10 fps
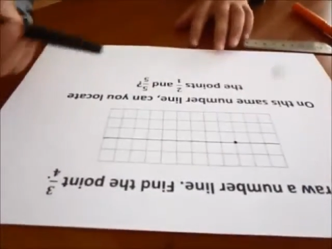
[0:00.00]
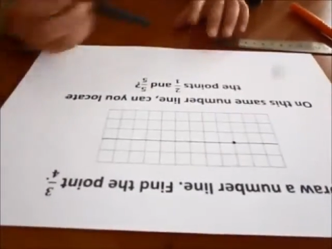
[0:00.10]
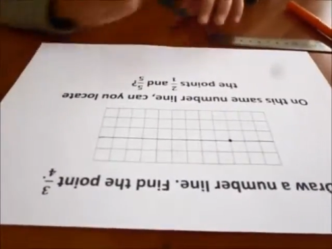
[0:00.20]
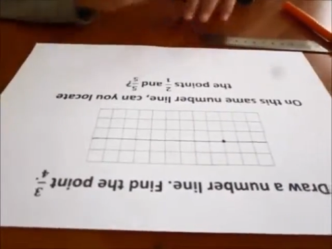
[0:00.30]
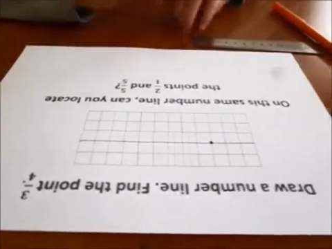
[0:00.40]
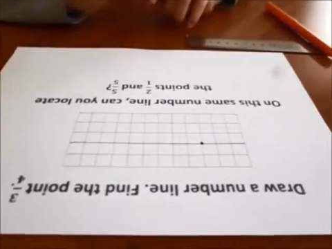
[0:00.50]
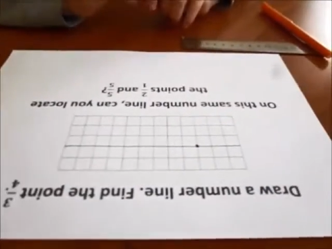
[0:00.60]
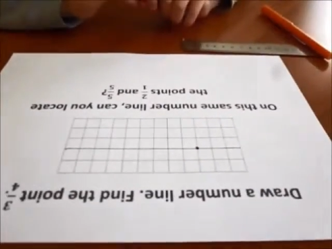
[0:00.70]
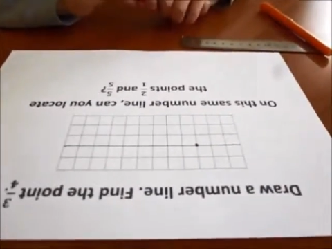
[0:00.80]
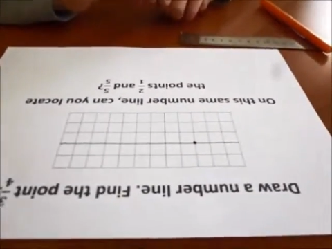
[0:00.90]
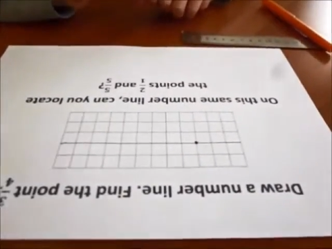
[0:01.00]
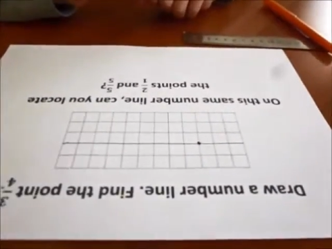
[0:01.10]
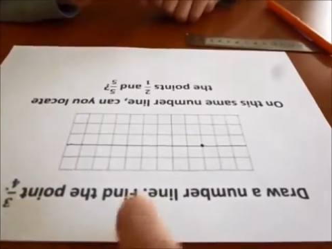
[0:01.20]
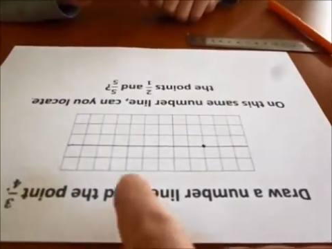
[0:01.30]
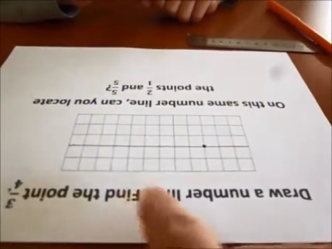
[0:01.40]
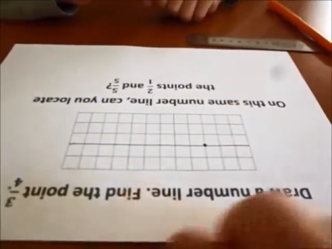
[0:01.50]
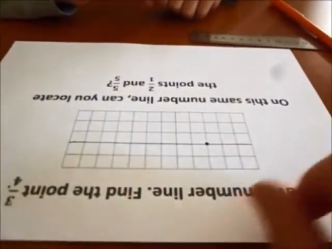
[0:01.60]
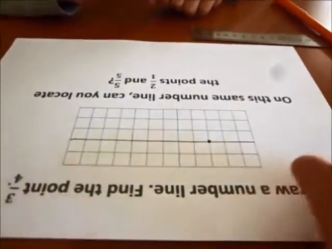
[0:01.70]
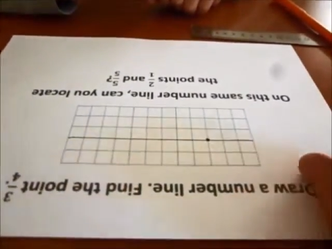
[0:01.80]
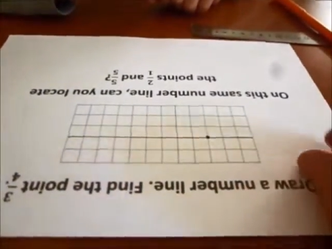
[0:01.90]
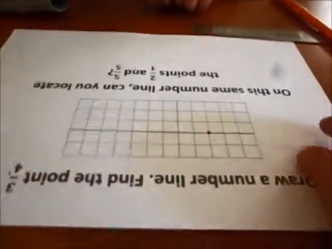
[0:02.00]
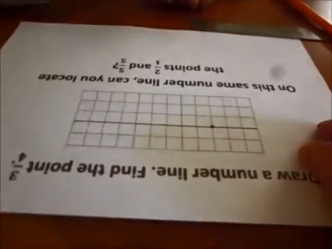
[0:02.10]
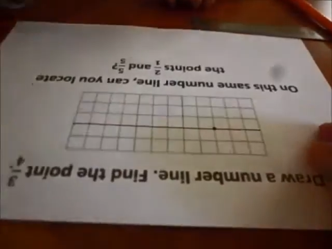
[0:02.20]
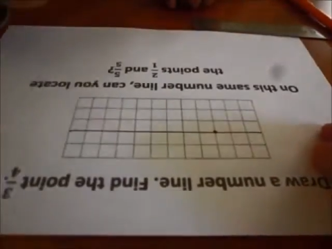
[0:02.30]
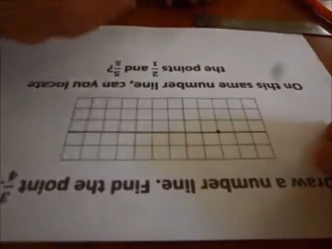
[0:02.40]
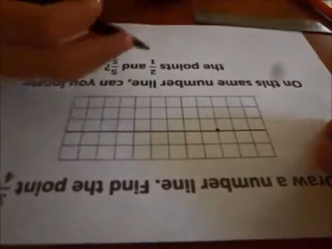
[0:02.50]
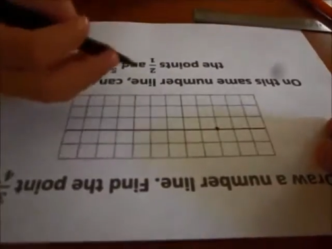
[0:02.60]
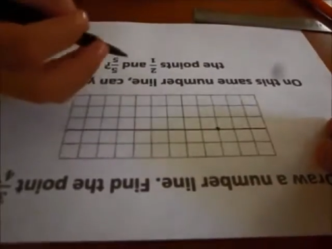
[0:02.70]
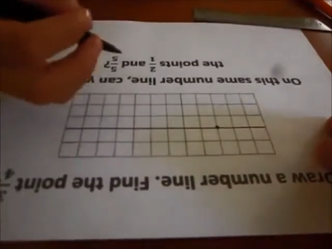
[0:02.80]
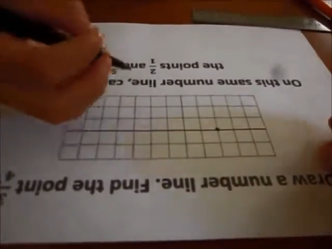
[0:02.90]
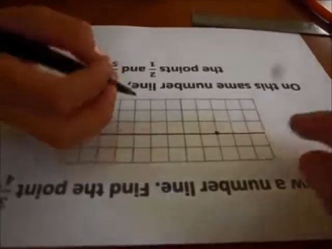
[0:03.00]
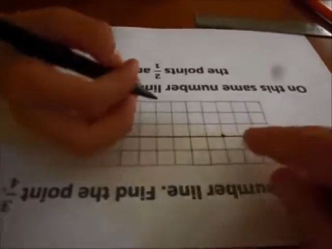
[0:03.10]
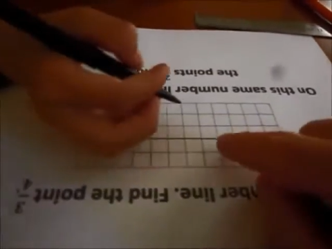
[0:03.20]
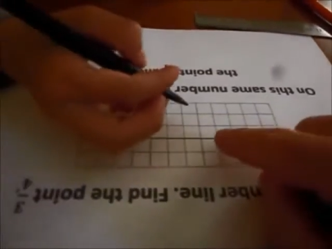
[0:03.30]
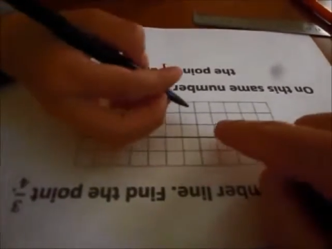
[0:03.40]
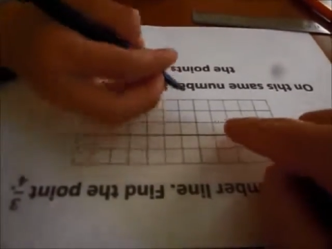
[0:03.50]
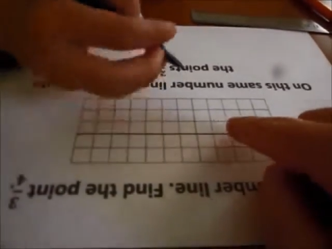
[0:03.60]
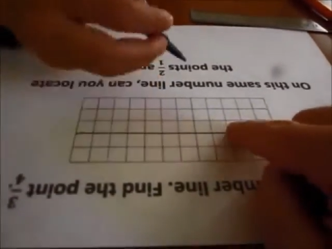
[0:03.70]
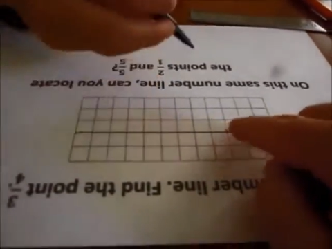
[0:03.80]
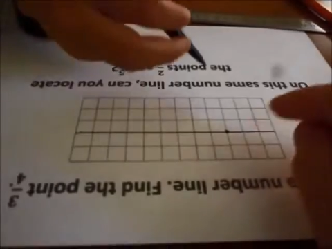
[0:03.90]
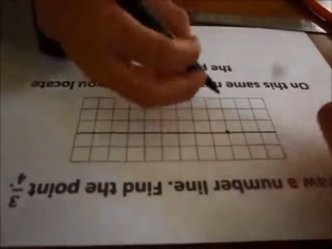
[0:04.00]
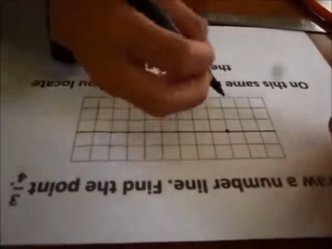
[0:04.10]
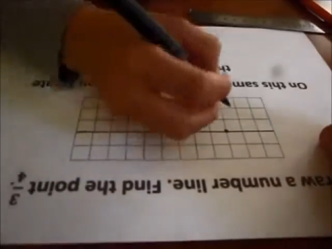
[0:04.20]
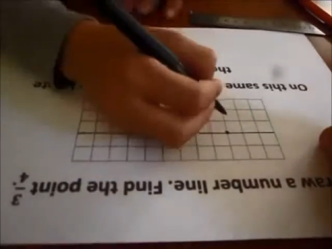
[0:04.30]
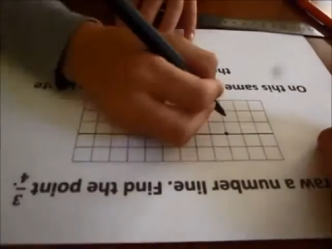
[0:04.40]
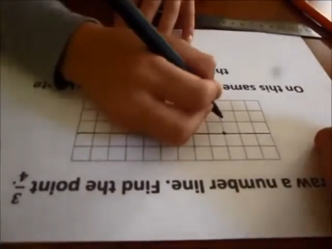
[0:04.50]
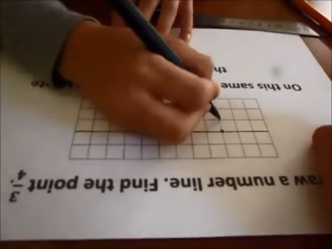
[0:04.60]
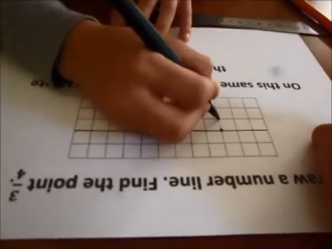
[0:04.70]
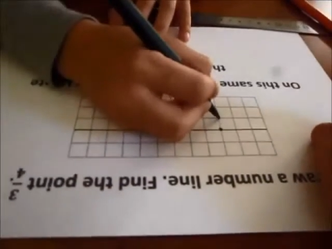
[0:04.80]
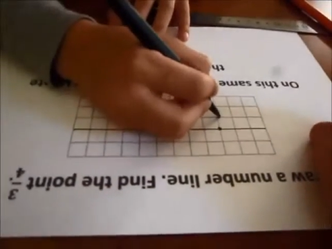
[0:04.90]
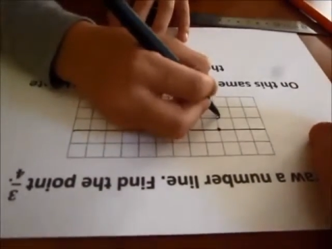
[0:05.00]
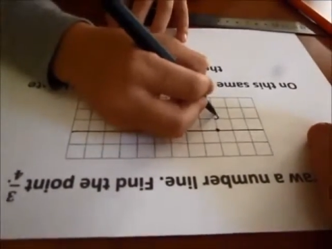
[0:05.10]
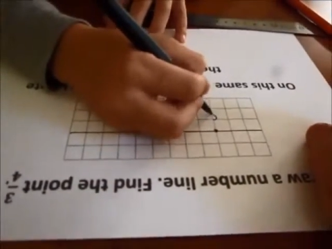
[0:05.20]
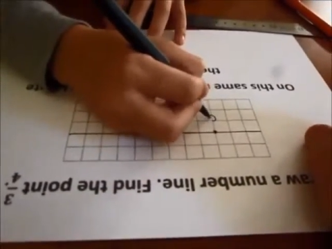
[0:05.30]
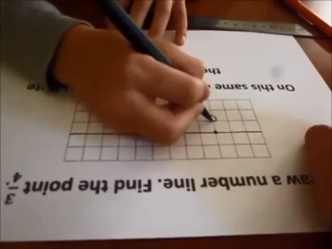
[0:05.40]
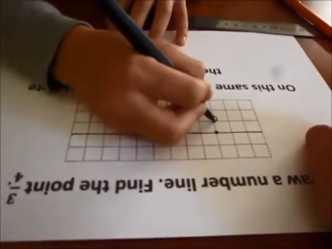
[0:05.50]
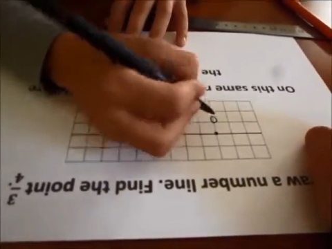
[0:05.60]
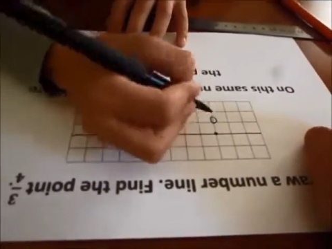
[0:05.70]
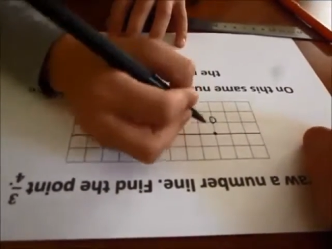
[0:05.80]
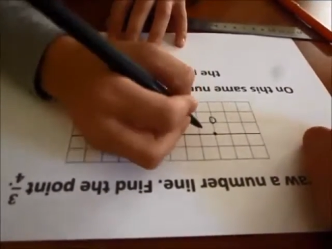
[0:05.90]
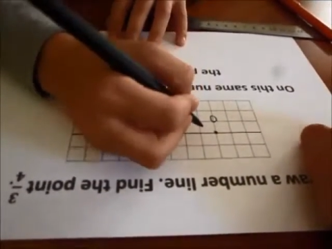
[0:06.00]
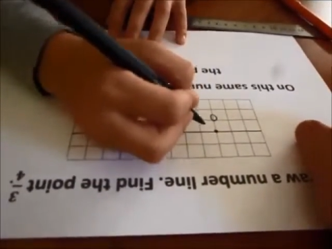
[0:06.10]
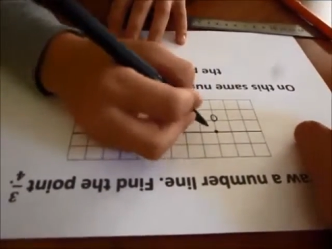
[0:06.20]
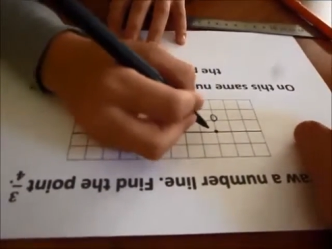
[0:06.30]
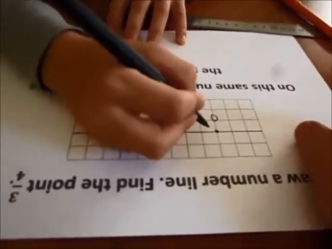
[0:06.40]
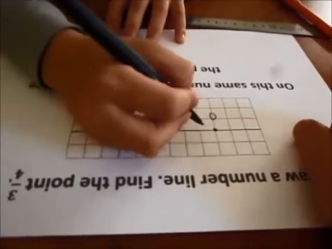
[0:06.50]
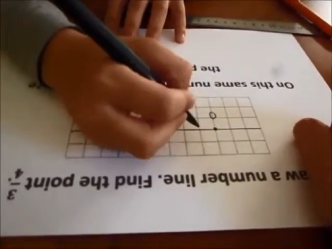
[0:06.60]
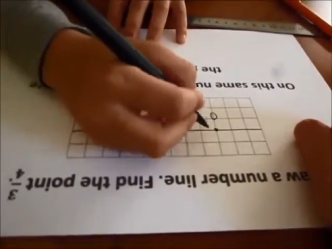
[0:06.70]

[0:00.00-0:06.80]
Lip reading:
[unreadable: no face in view]